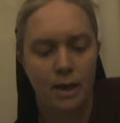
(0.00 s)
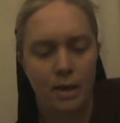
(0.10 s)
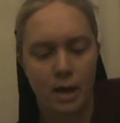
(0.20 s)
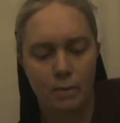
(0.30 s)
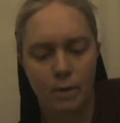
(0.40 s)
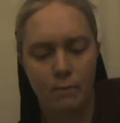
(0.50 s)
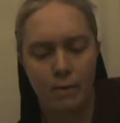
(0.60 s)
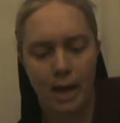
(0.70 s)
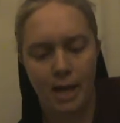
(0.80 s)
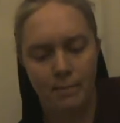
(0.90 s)
Then we
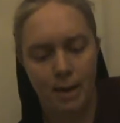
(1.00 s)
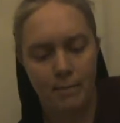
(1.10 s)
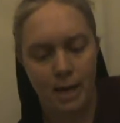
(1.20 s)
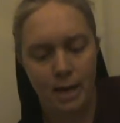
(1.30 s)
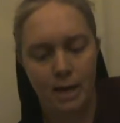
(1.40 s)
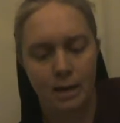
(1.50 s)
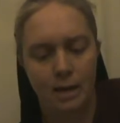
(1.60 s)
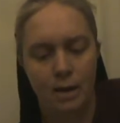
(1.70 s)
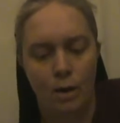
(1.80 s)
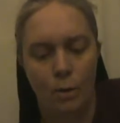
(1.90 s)
will end by
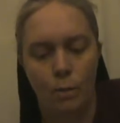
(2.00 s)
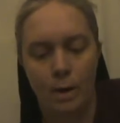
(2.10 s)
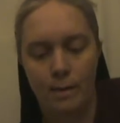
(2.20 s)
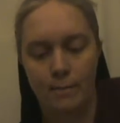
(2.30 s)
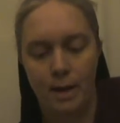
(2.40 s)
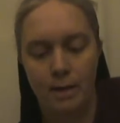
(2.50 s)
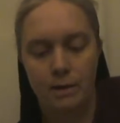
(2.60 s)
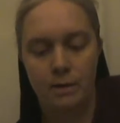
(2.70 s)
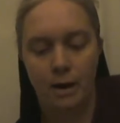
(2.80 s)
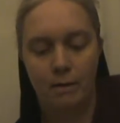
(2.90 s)
making what may
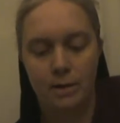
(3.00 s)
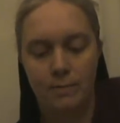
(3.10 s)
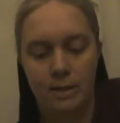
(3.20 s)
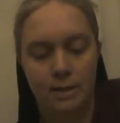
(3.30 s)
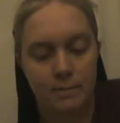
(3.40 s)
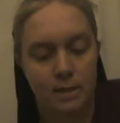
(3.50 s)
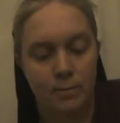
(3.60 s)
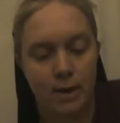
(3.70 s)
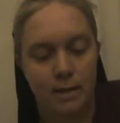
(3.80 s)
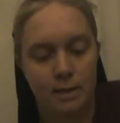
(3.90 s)
turn out to be some
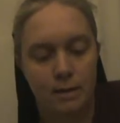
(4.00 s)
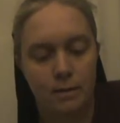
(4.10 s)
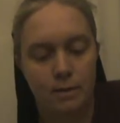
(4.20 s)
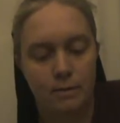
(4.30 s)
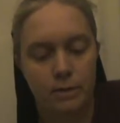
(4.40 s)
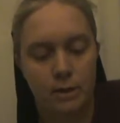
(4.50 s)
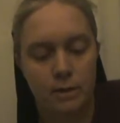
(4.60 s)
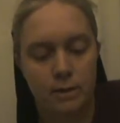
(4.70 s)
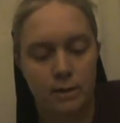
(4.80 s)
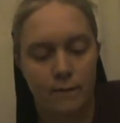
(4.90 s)
surprising
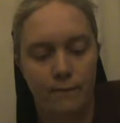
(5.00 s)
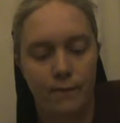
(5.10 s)
conclusions.